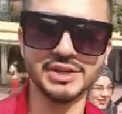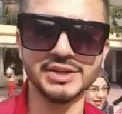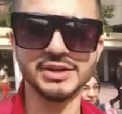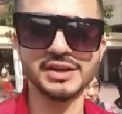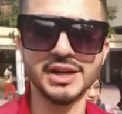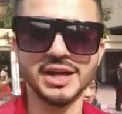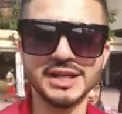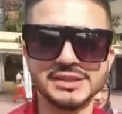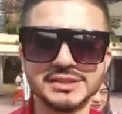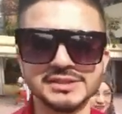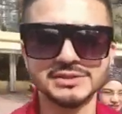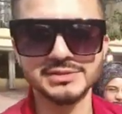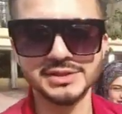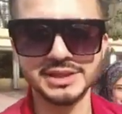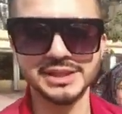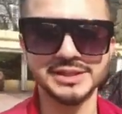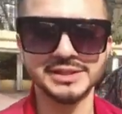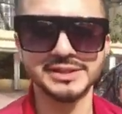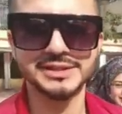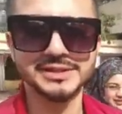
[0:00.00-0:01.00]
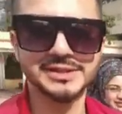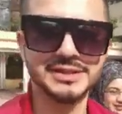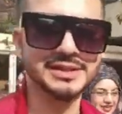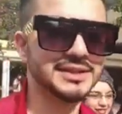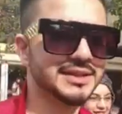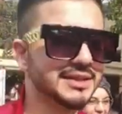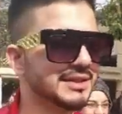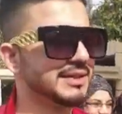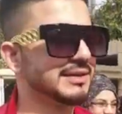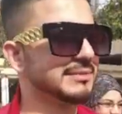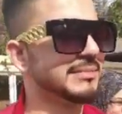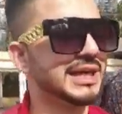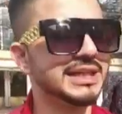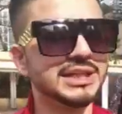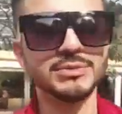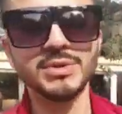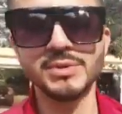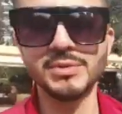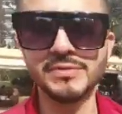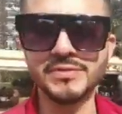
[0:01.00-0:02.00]
are you guys hungry by
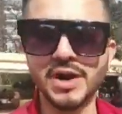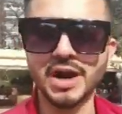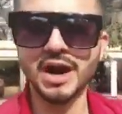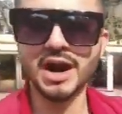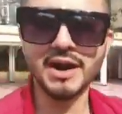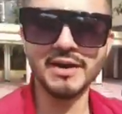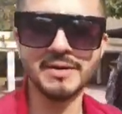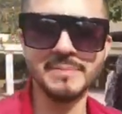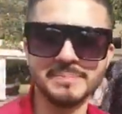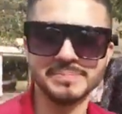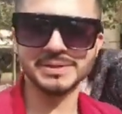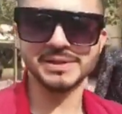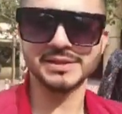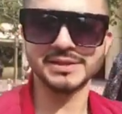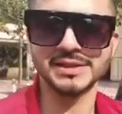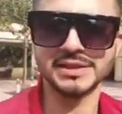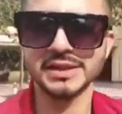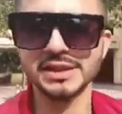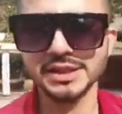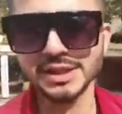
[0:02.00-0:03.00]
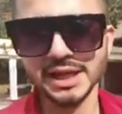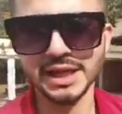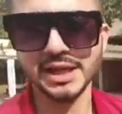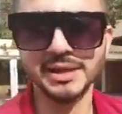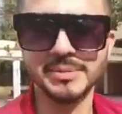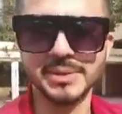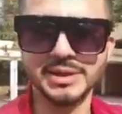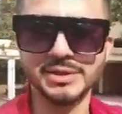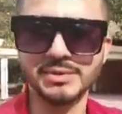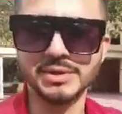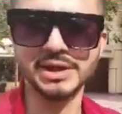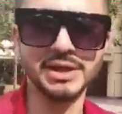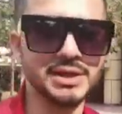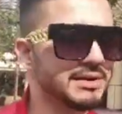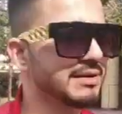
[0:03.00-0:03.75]
the way we've got our girl here by the way